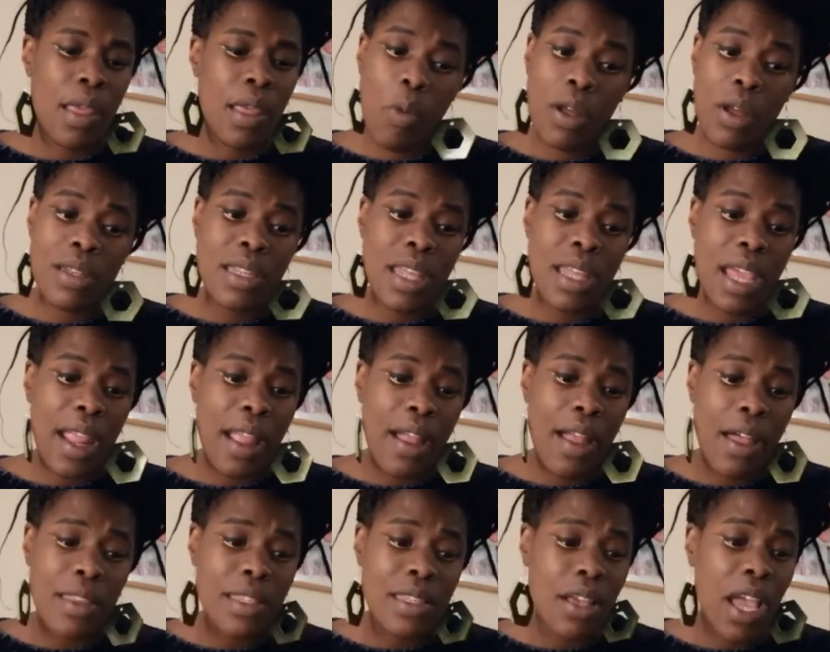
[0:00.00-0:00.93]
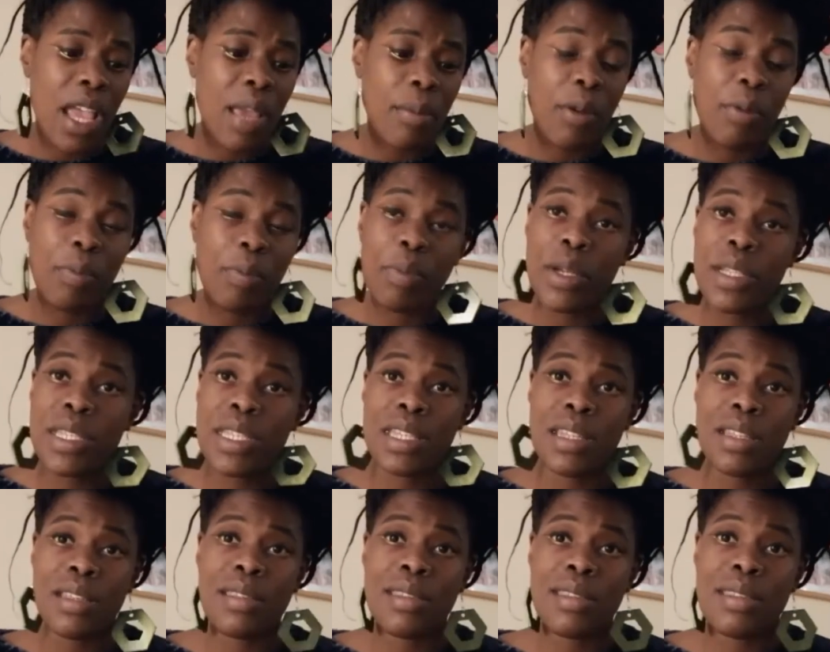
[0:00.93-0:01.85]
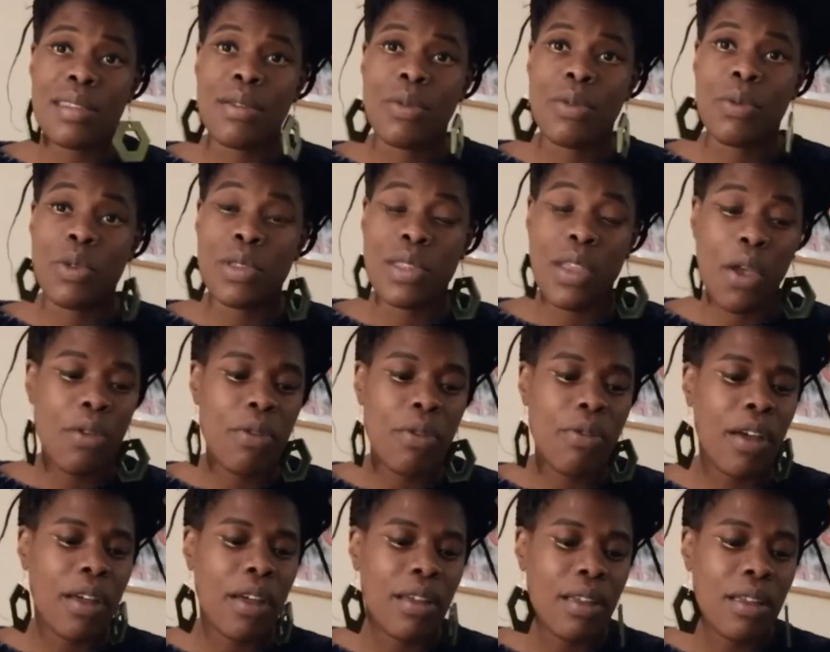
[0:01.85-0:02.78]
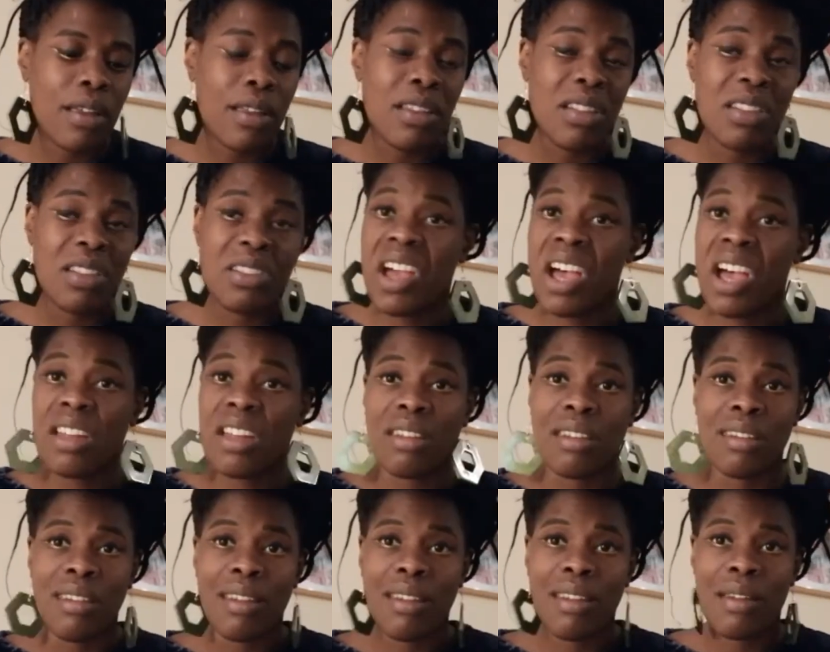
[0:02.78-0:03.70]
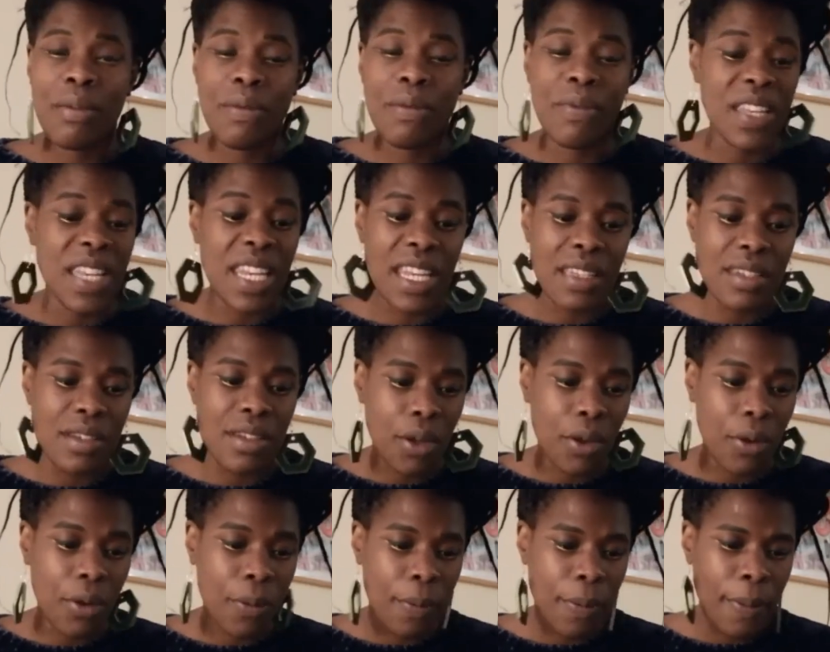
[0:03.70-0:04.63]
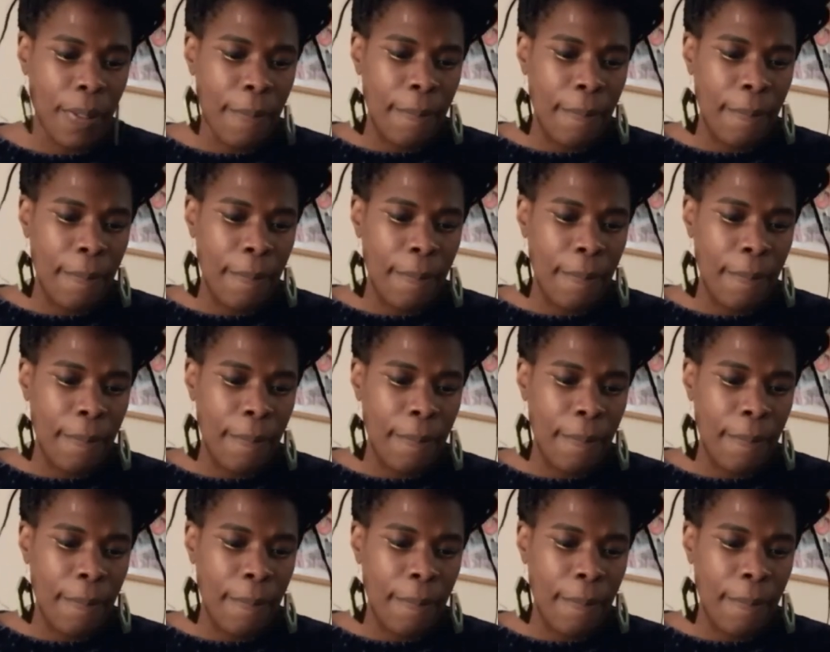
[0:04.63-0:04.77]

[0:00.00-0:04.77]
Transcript: Then one day her time of prettiness was over, done, finito.